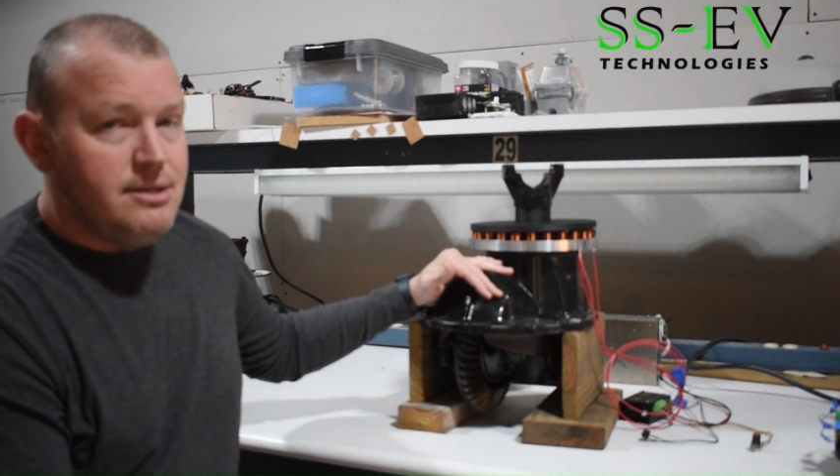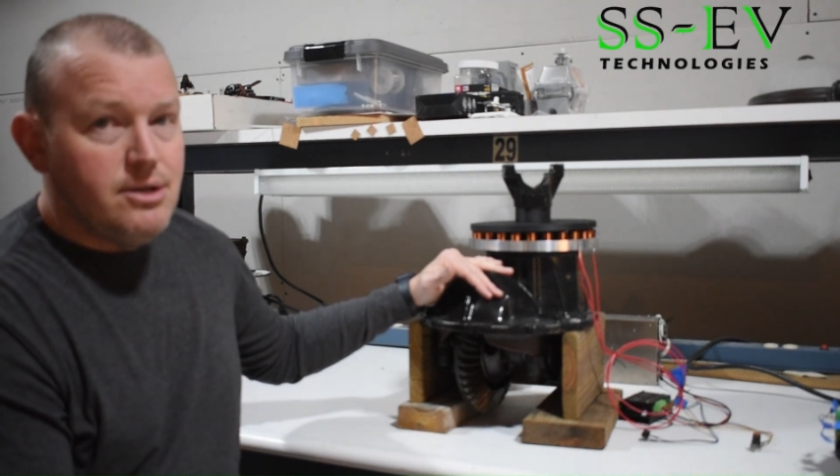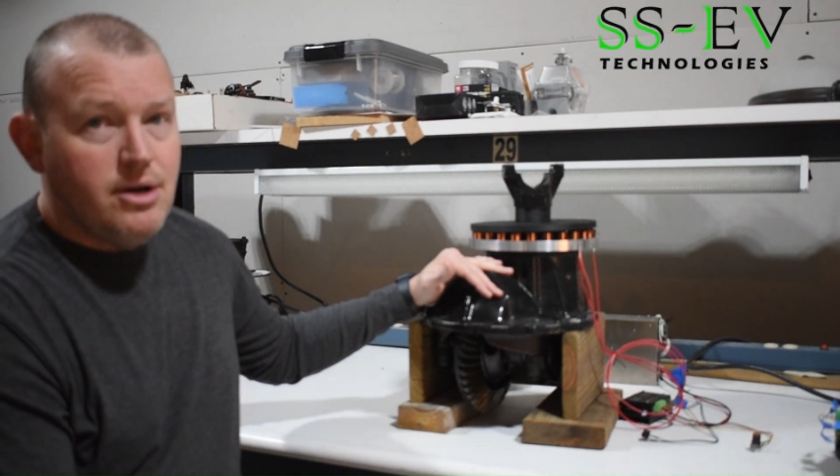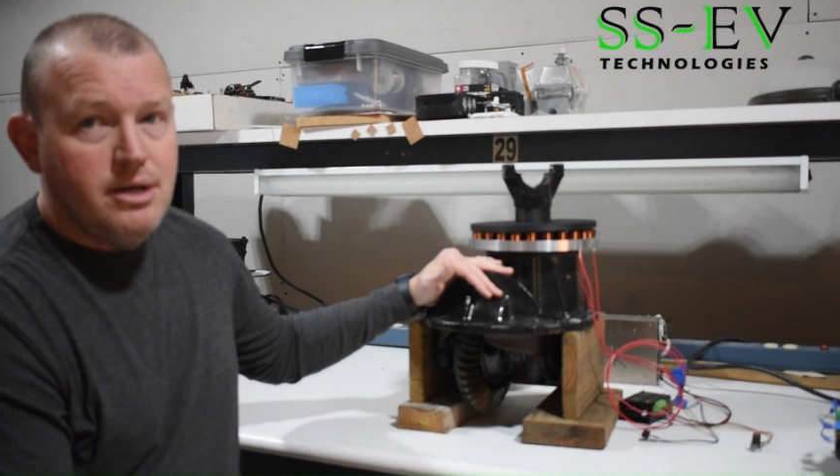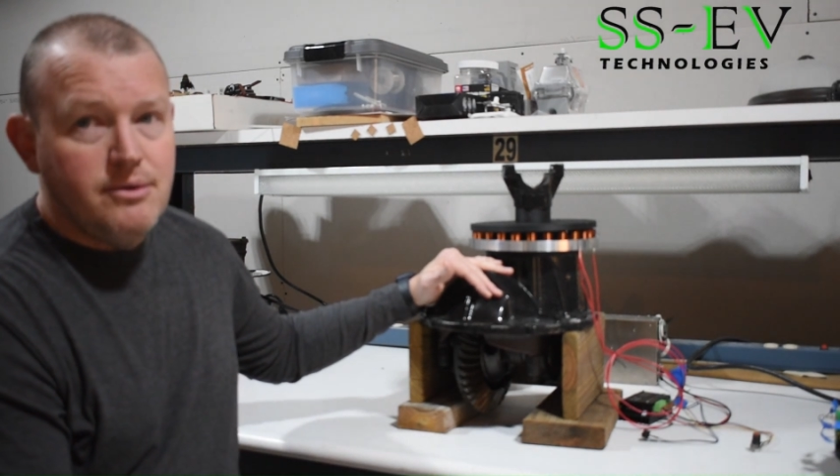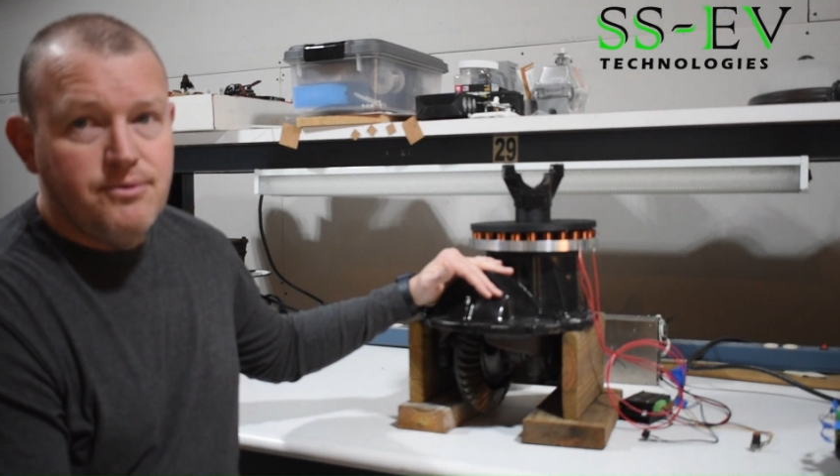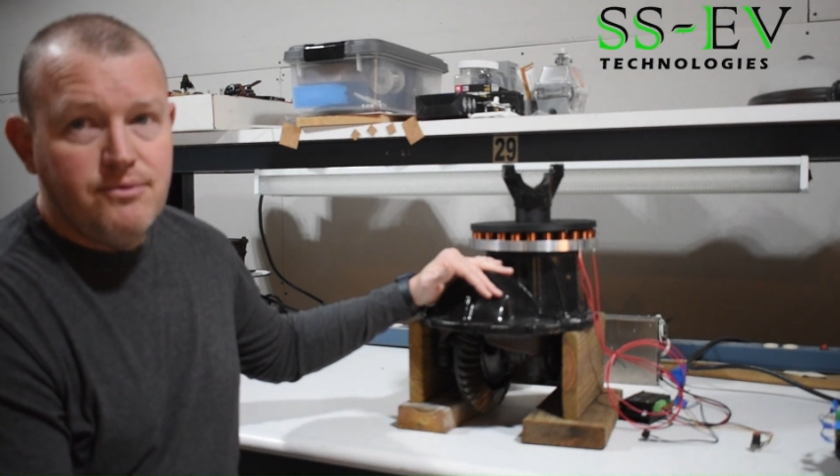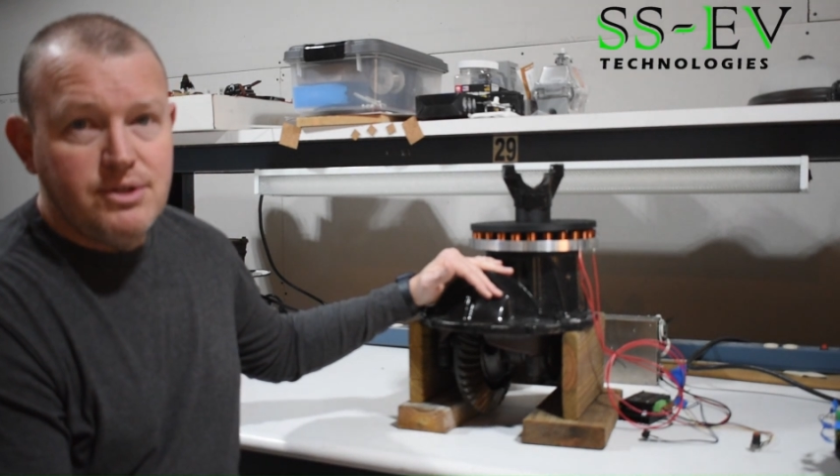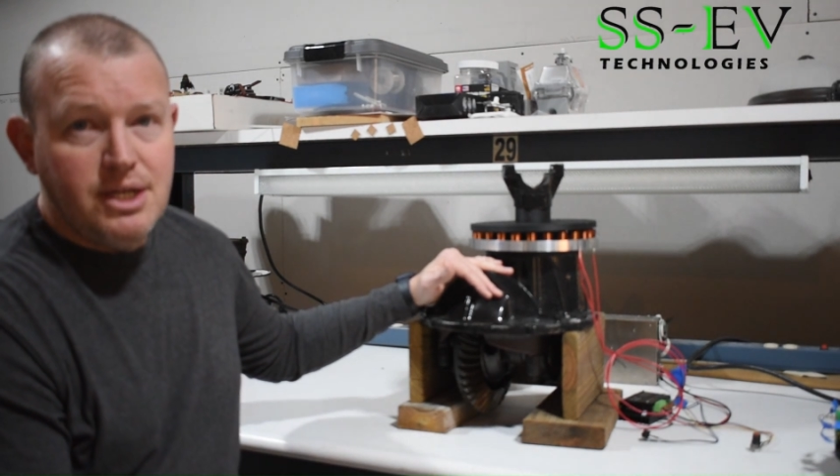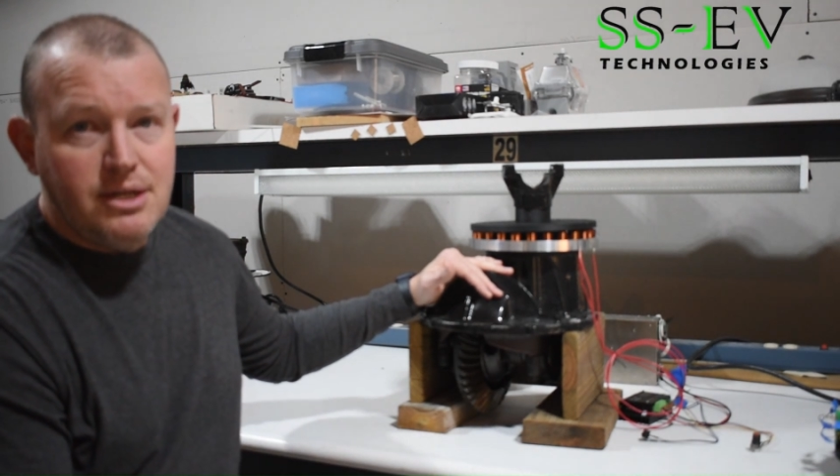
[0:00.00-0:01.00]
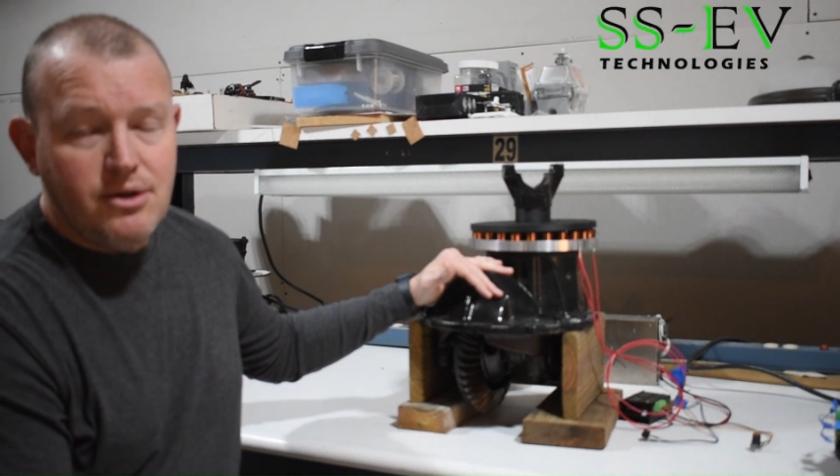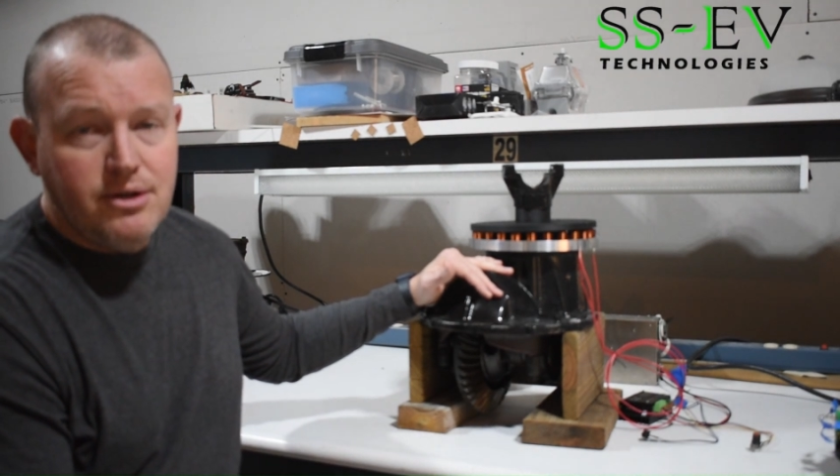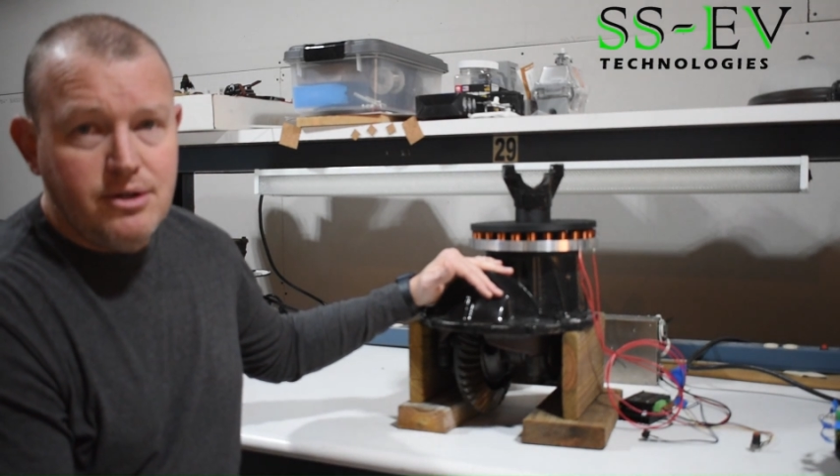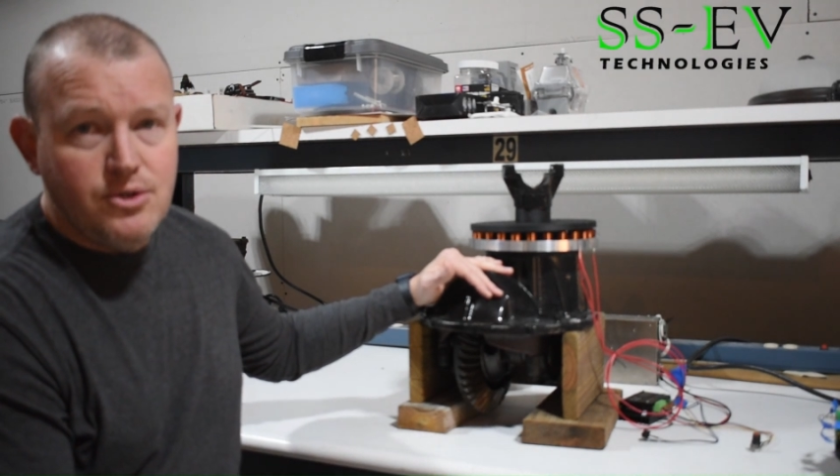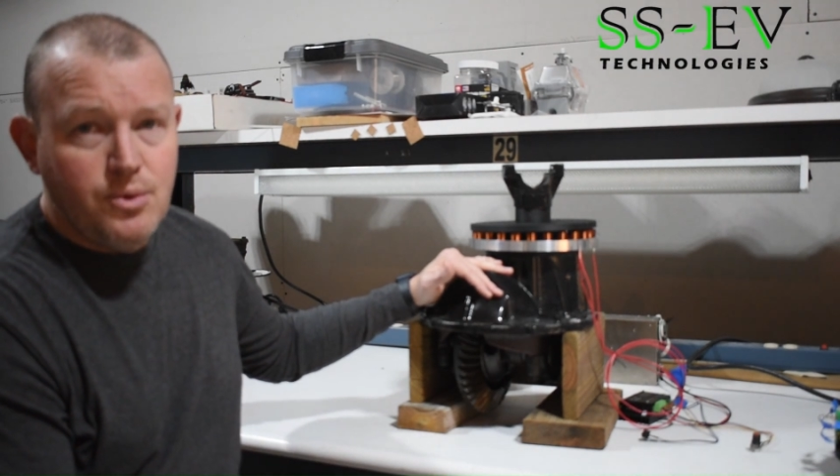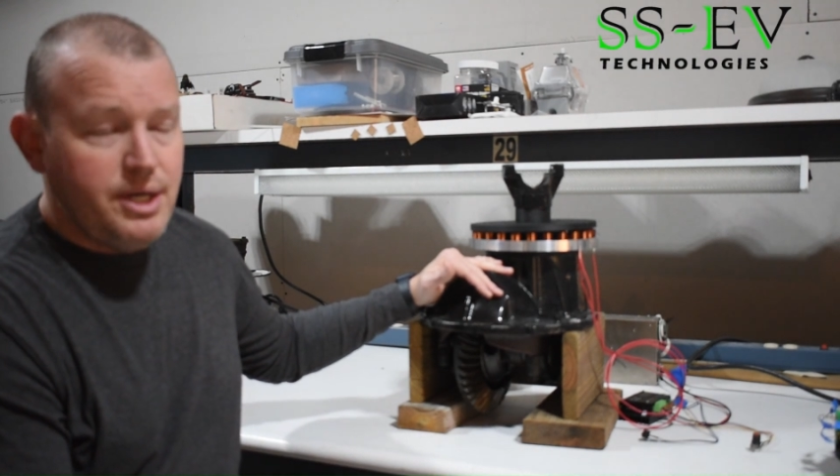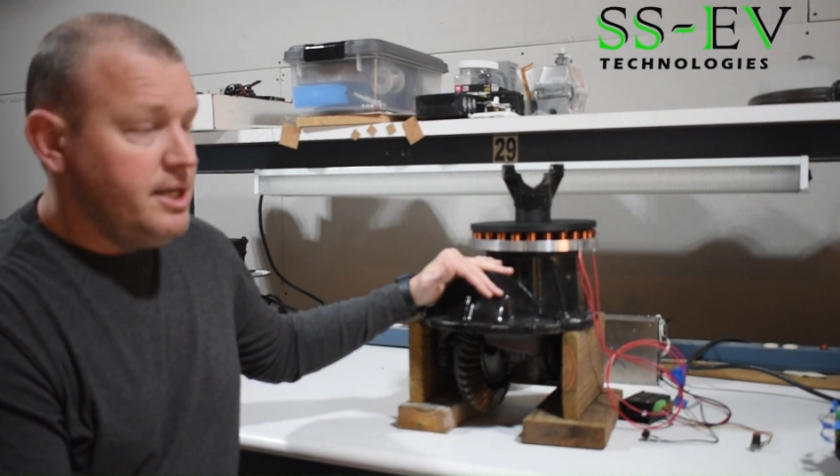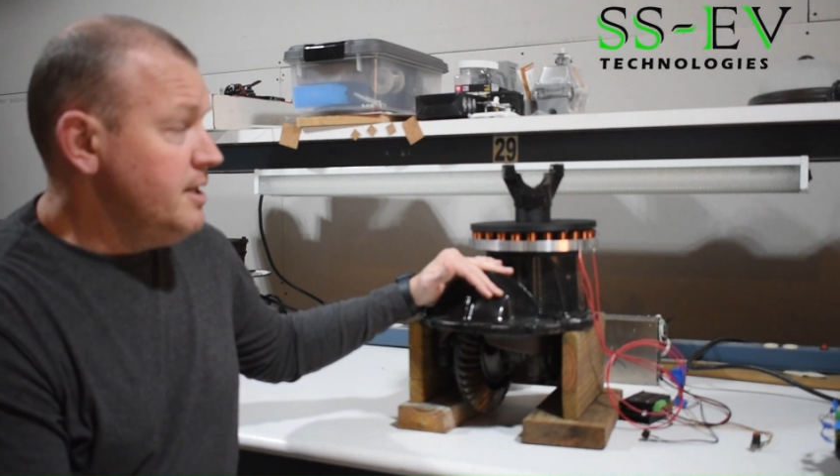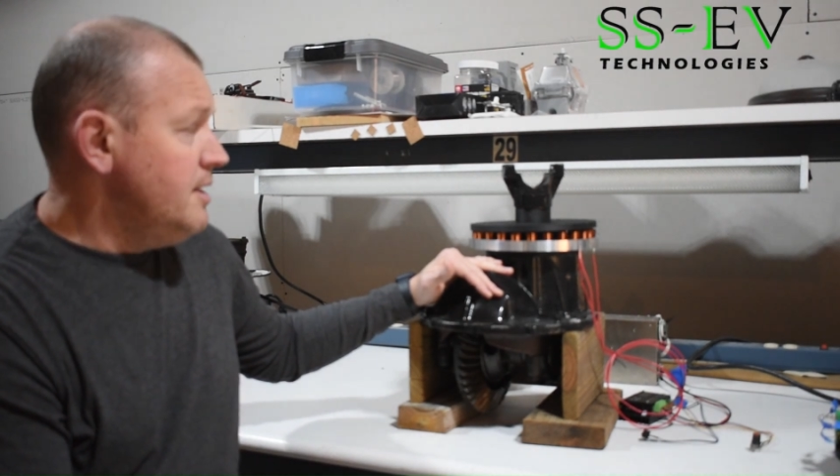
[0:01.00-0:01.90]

turn it into 15, turn it into 20,